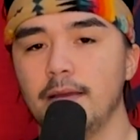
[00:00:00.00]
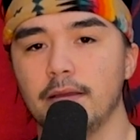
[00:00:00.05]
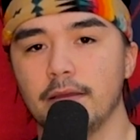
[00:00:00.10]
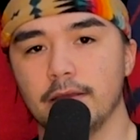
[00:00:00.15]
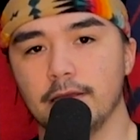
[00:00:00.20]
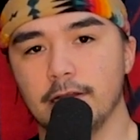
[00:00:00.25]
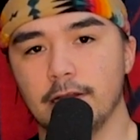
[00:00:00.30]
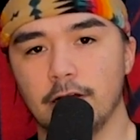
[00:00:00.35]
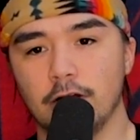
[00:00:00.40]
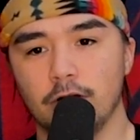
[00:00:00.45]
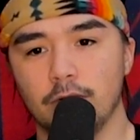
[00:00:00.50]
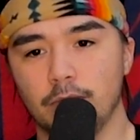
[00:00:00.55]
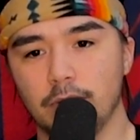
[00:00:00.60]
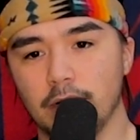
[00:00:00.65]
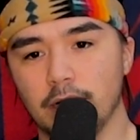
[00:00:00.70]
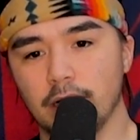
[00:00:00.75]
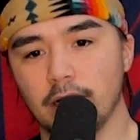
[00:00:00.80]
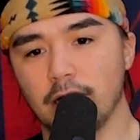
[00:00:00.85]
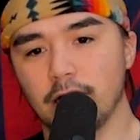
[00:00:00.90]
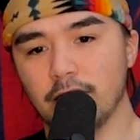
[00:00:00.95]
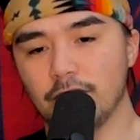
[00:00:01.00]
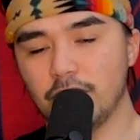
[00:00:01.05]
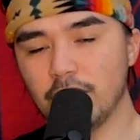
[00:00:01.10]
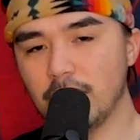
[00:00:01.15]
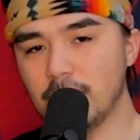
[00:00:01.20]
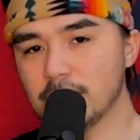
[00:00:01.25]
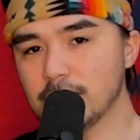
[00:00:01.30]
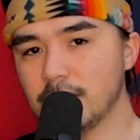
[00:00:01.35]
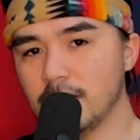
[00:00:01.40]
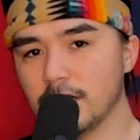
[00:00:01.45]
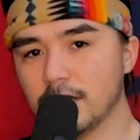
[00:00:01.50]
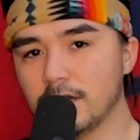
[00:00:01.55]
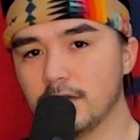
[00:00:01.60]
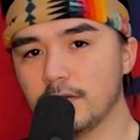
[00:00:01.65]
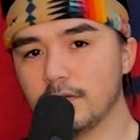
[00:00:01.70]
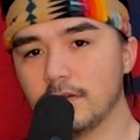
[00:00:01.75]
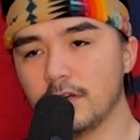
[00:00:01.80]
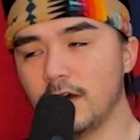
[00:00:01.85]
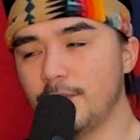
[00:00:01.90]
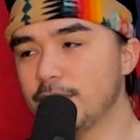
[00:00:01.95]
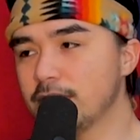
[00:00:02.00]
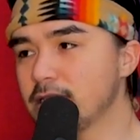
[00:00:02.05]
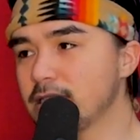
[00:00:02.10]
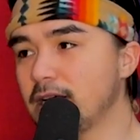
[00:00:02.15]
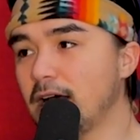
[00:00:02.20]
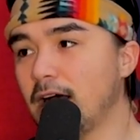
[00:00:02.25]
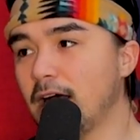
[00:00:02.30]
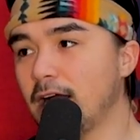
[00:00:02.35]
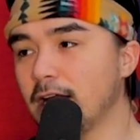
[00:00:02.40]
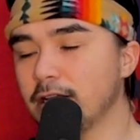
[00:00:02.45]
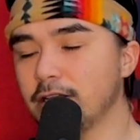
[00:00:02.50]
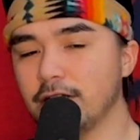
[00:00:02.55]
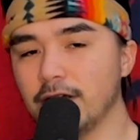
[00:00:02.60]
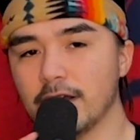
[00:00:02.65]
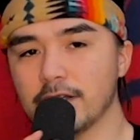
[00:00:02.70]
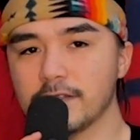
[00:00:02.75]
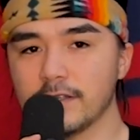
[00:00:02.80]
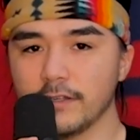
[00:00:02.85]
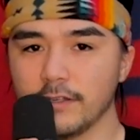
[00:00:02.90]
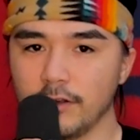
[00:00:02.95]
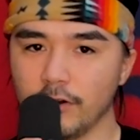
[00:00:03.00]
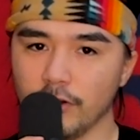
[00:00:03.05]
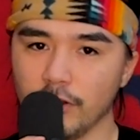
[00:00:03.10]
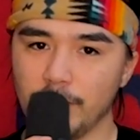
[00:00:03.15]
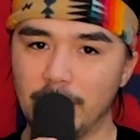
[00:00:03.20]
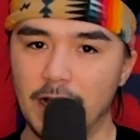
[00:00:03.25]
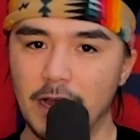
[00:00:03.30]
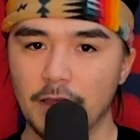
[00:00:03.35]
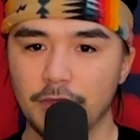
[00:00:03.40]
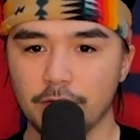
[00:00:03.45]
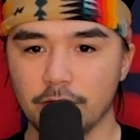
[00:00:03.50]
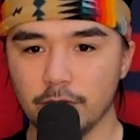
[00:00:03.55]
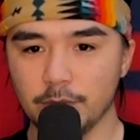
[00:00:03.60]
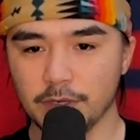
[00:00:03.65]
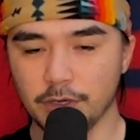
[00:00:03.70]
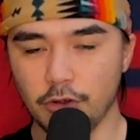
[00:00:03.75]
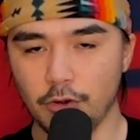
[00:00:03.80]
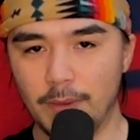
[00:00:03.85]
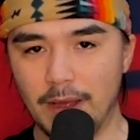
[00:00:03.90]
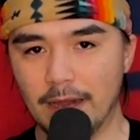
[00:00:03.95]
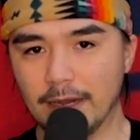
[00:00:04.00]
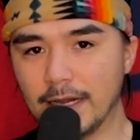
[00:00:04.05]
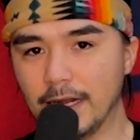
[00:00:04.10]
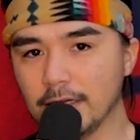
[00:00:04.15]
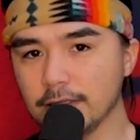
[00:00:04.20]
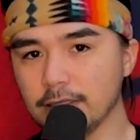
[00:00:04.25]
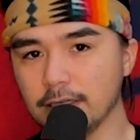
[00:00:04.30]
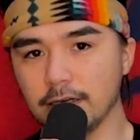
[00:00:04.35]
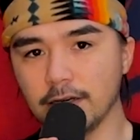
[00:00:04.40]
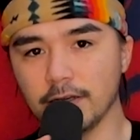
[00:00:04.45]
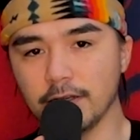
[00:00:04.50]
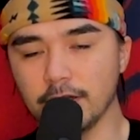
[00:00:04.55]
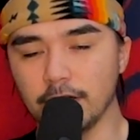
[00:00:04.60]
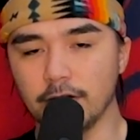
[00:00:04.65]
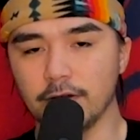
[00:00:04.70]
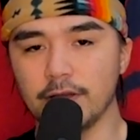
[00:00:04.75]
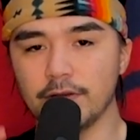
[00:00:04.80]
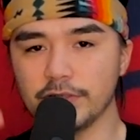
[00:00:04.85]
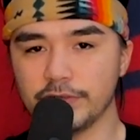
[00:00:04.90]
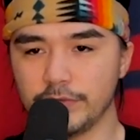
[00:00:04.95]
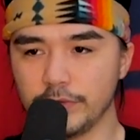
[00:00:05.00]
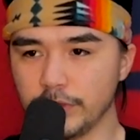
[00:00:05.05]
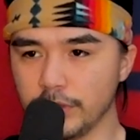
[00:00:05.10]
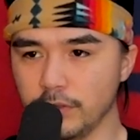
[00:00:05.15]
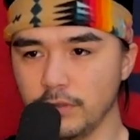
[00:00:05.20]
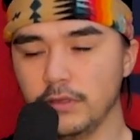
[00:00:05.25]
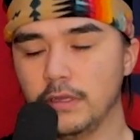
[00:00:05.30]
you know, but if you guys got to come inside, you guys can go to the bathroom and go back out there. You know, he was real